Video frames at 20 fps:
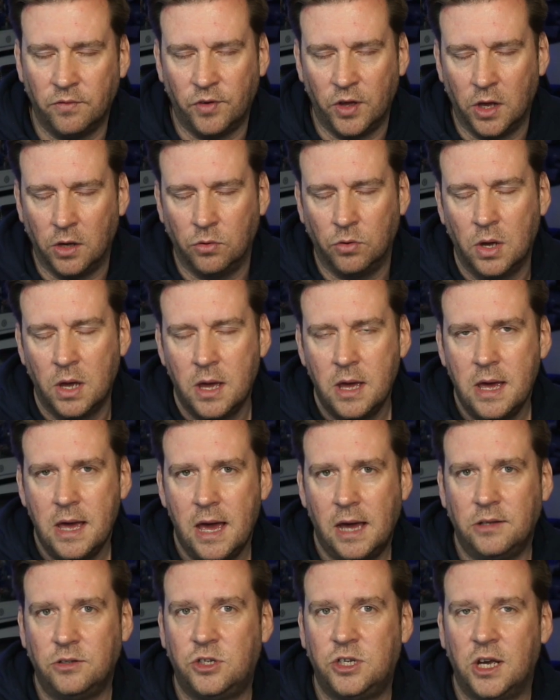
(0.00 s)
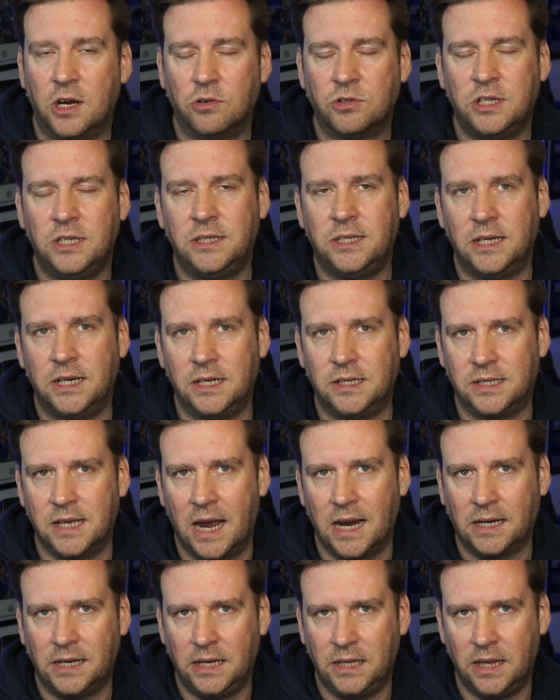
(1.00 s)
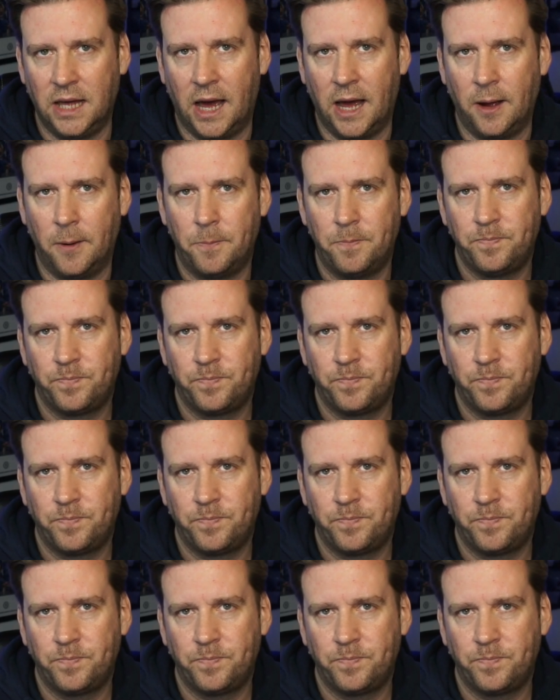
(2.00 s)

you, and Chelsea did exactly that.